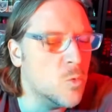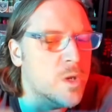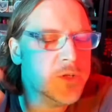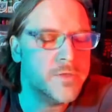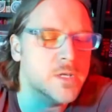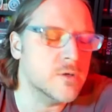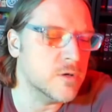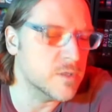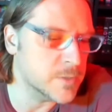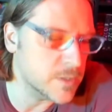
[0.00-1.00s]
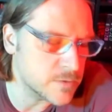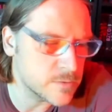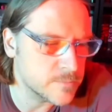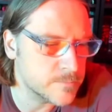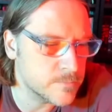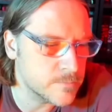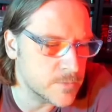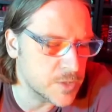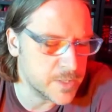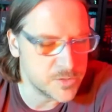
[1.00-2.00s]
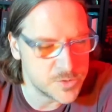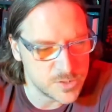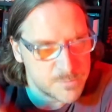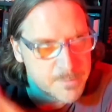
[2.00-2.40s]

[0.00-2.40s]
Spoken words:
What do you think an argument is? Do you think it's just